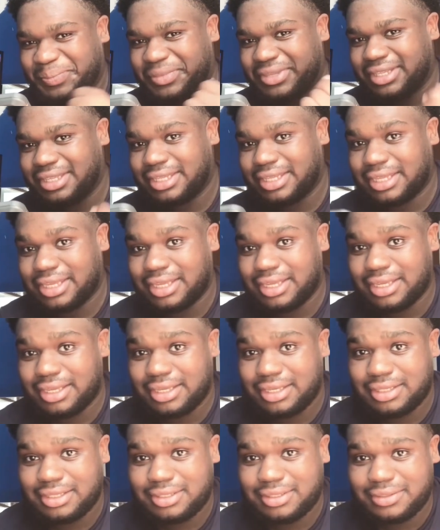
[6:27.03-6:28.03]
but
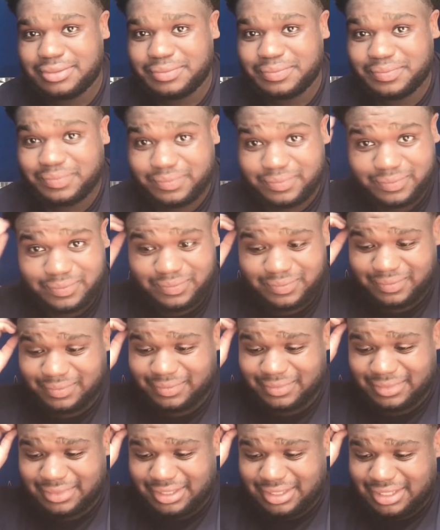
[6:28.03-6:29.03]
yeah, um,
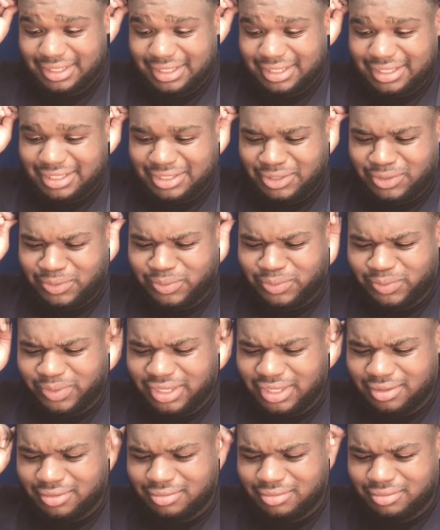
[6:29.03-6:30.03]
so
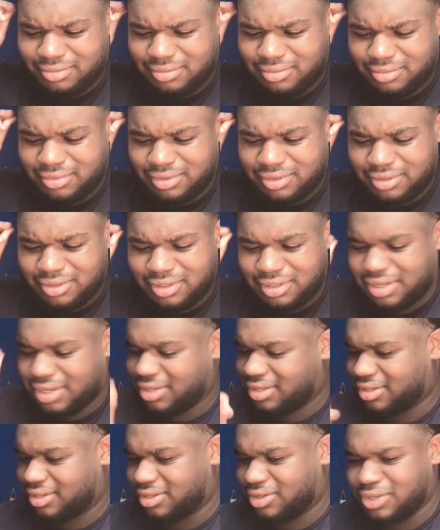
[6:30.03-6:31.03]
wait,
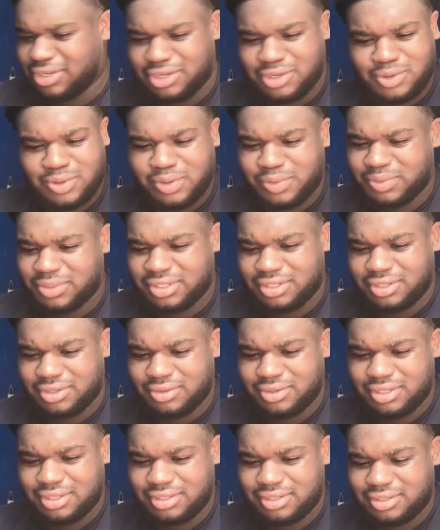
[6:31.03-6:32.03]
you didn't know I was
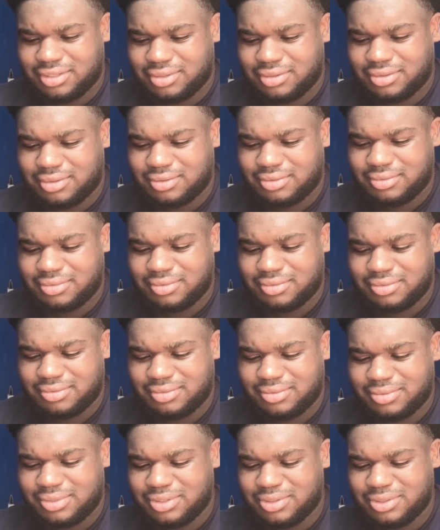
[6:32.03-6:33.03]
joking, so
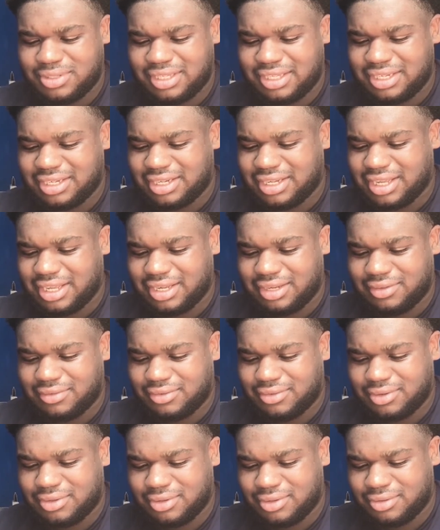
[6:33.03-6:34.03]
what you sending the Addy
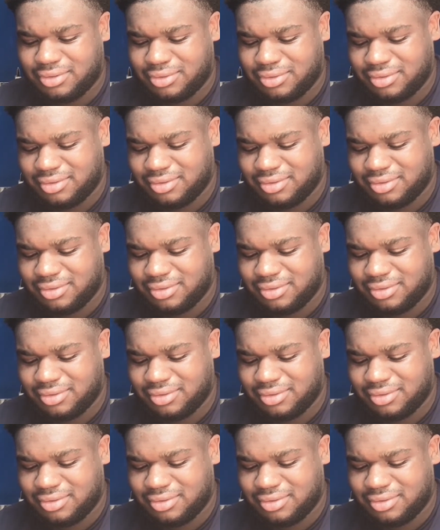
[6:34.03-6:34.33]
for? You